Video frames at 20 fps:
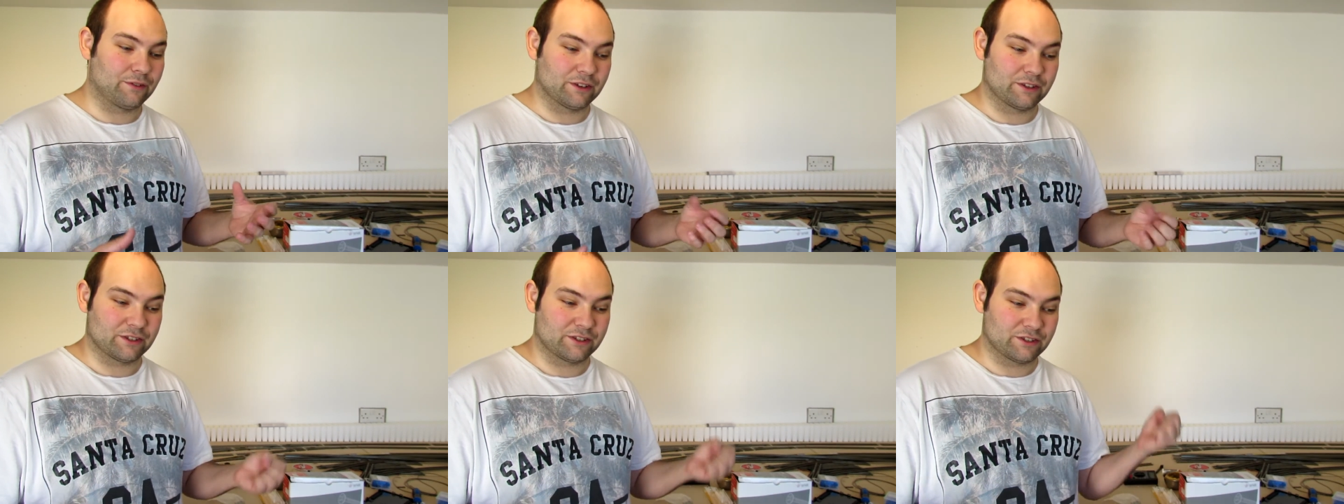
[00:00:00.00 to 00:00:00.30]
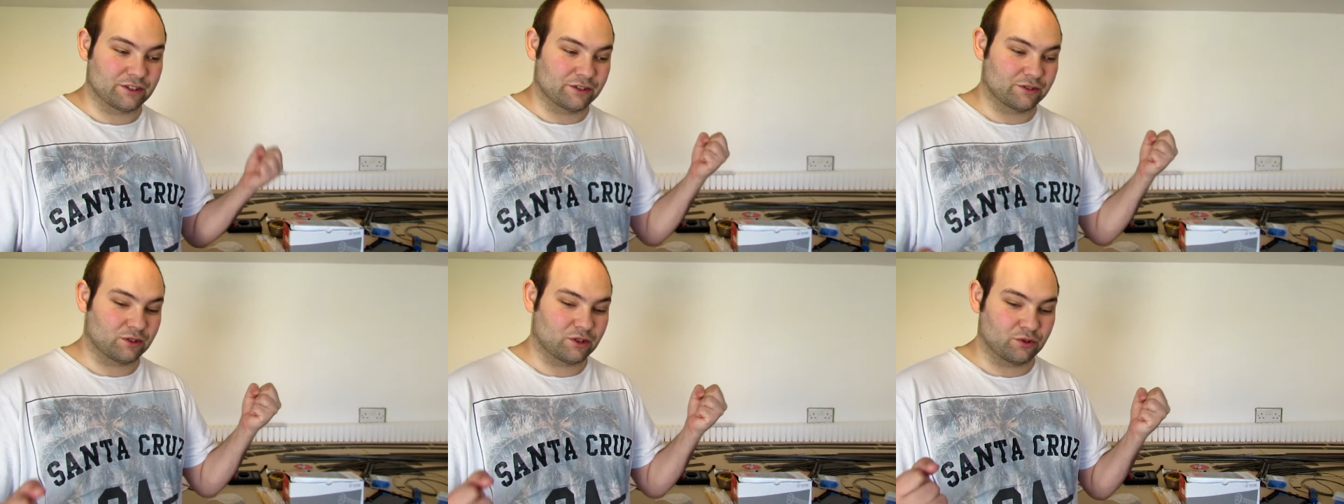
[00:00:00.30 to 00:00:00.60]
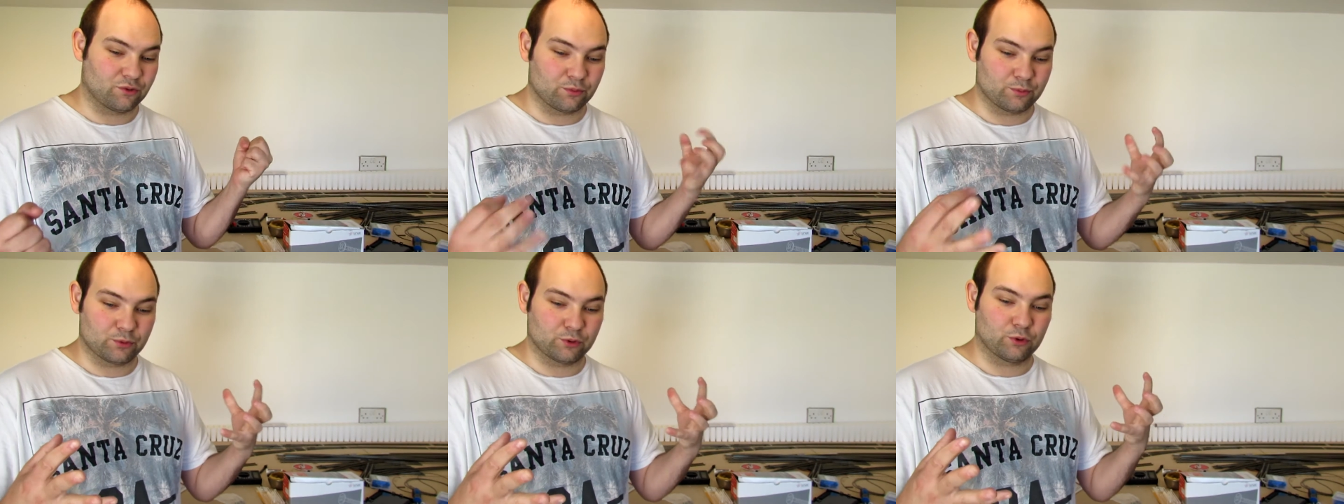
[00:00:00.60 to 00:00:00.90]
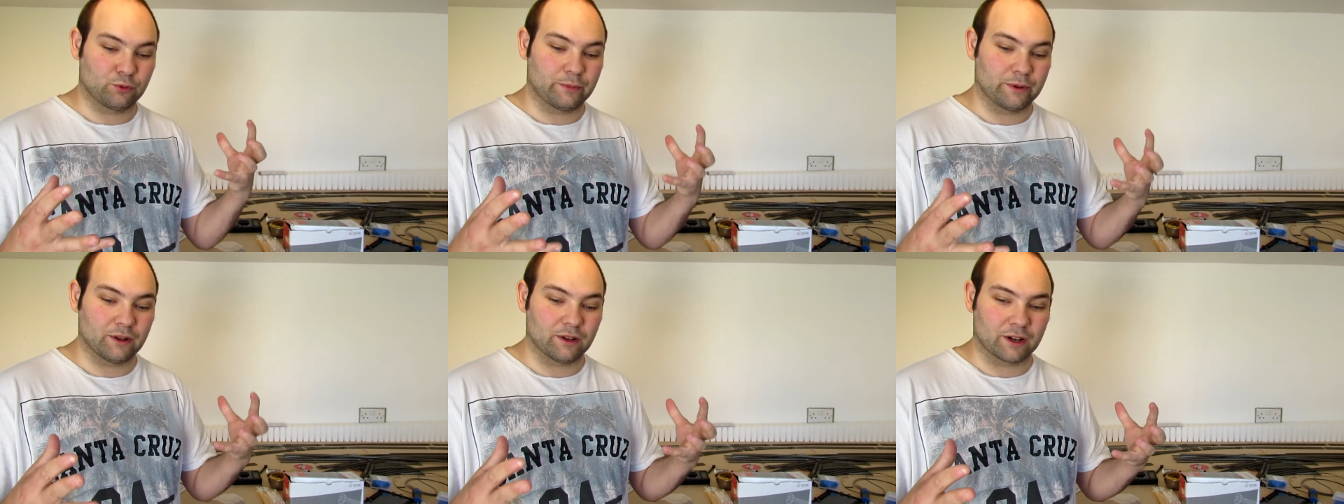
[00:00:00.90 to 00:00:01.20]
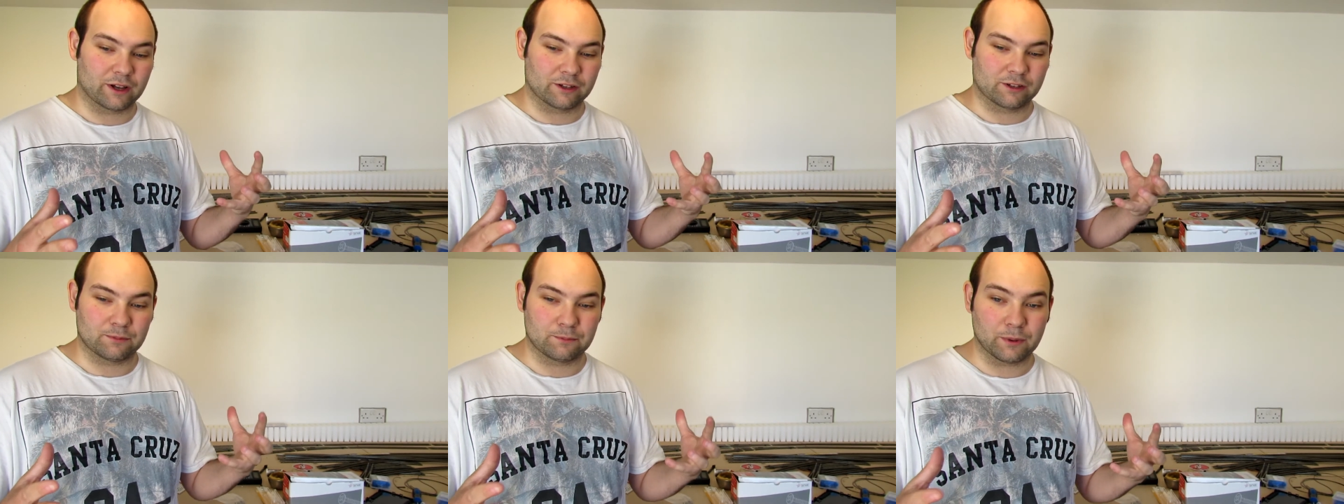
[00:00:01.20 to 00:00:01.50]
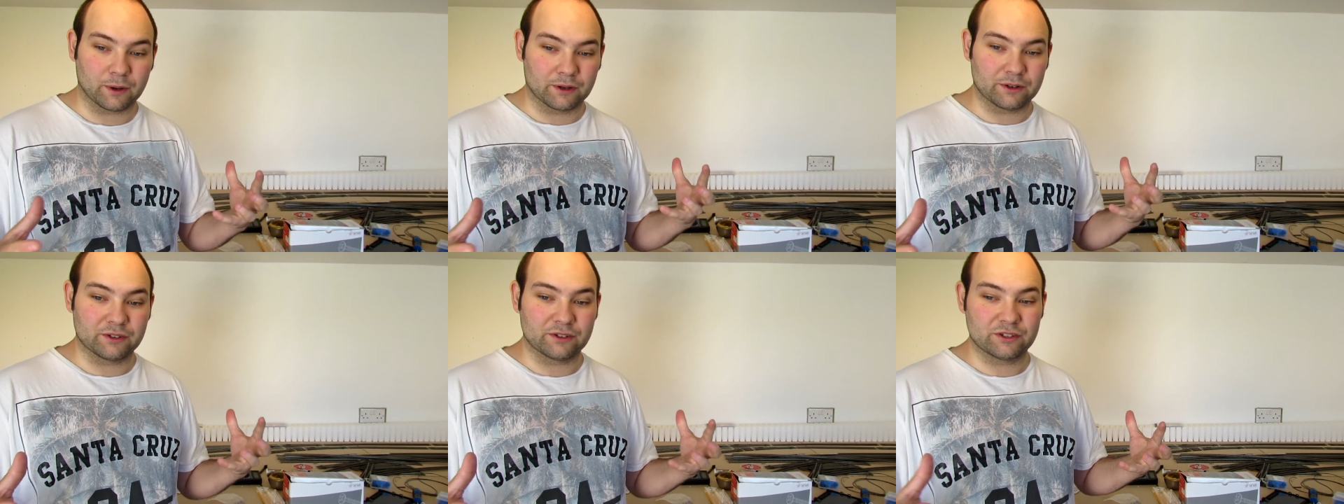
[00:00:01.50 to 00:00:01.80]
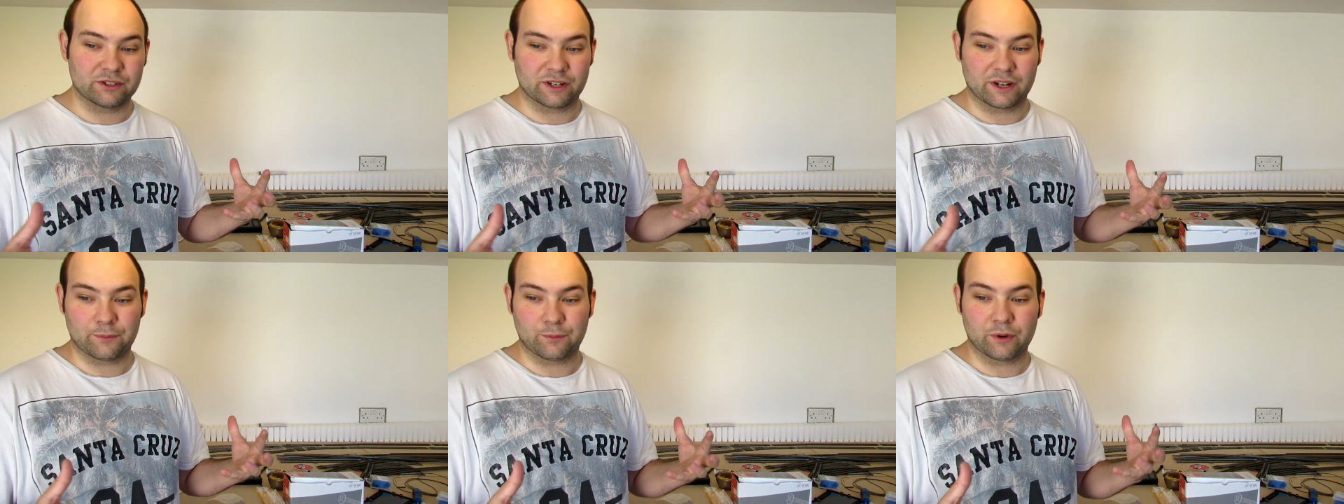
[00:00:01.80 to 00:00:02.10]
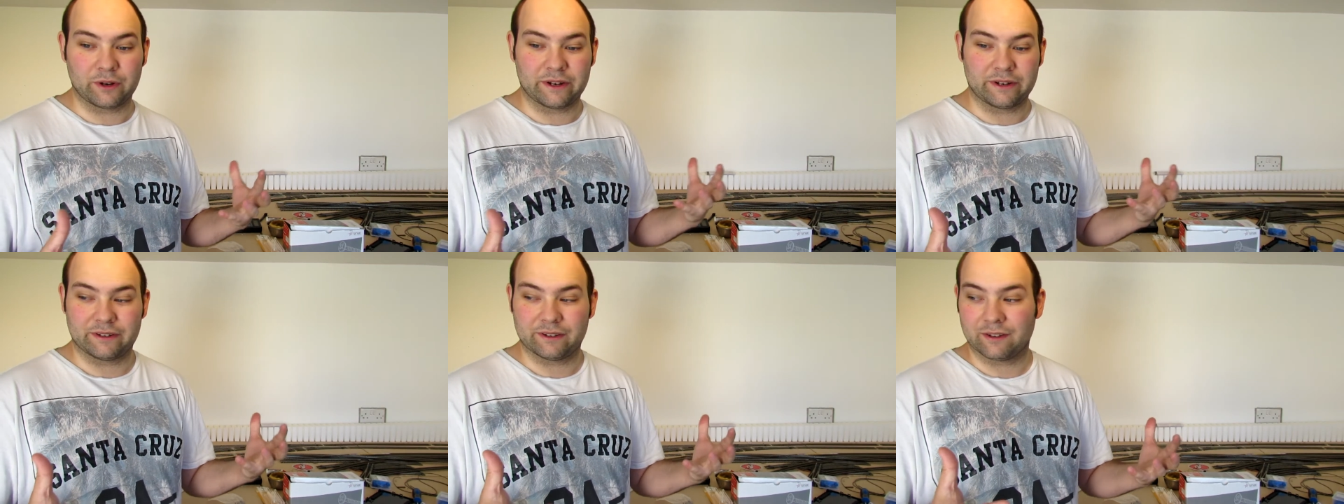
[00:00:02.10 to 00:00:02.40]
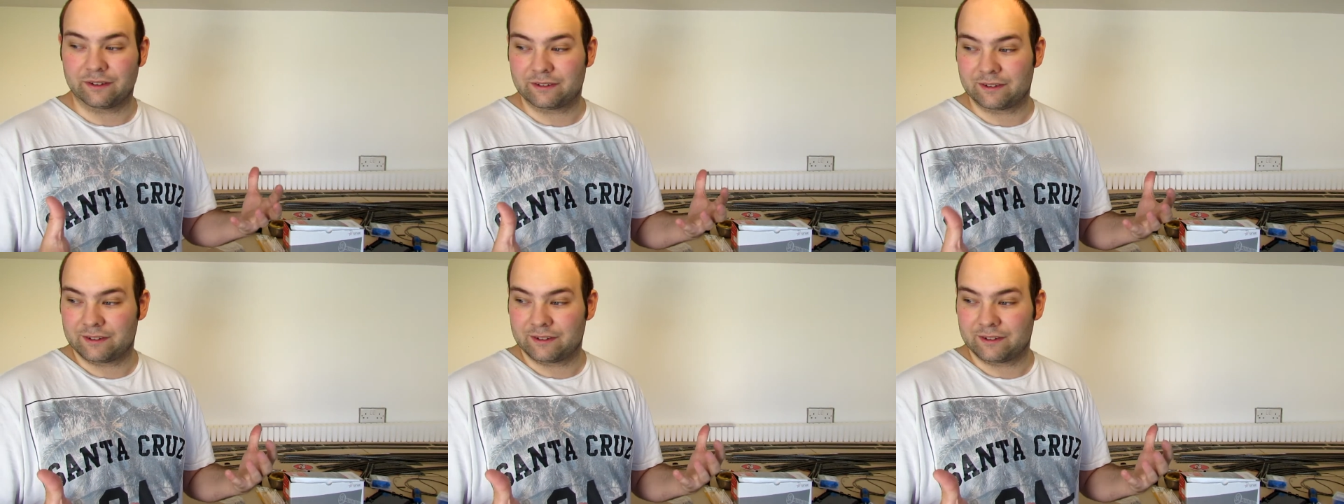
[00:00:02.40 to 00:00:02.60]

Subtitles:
It's just going to absorb it like a sponge, and then when it does,